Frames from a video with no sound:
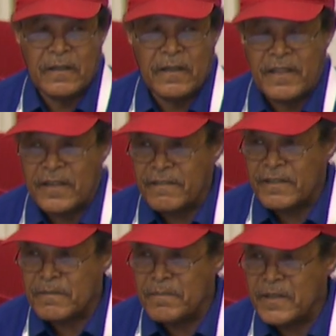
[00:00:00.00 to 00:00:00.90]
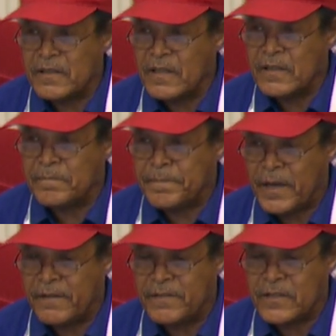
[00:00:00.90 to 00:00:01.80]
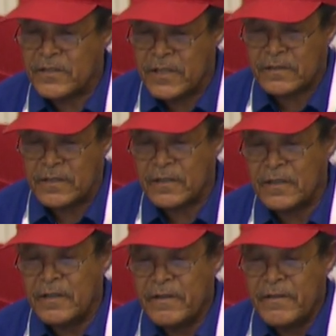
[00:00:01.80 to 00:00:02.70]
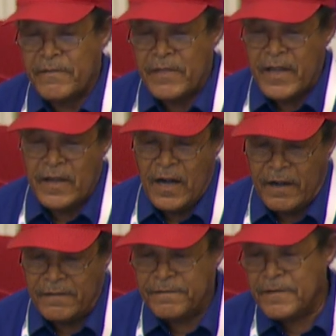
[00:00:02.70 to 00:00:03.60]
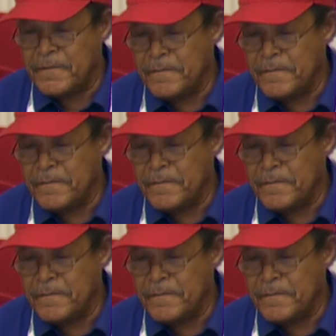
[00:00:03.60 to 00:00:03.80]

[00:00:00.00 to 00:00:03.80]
the government and the private sector, they have